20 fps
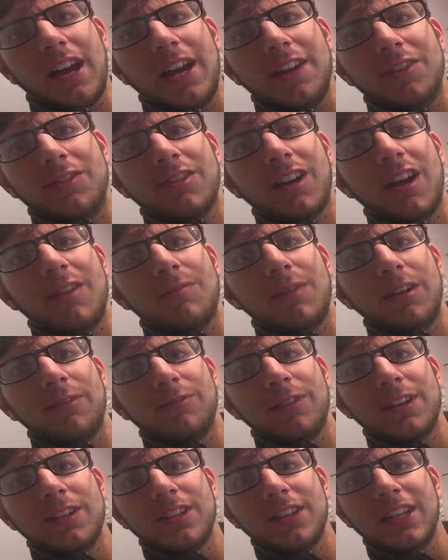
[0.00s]
I had to drive my
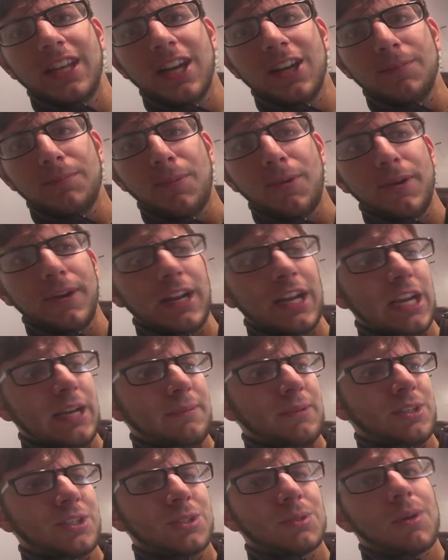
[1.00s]
friend to the airport, and
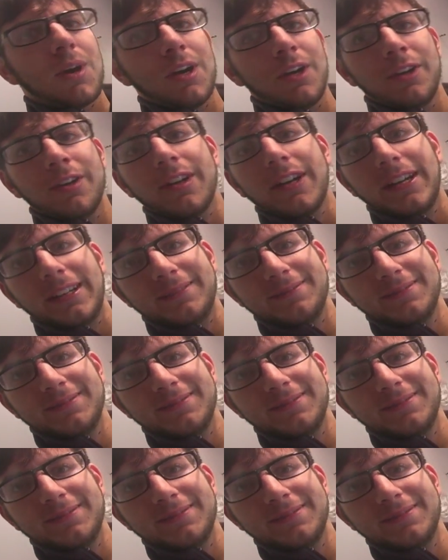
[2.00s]
I'm also hungry.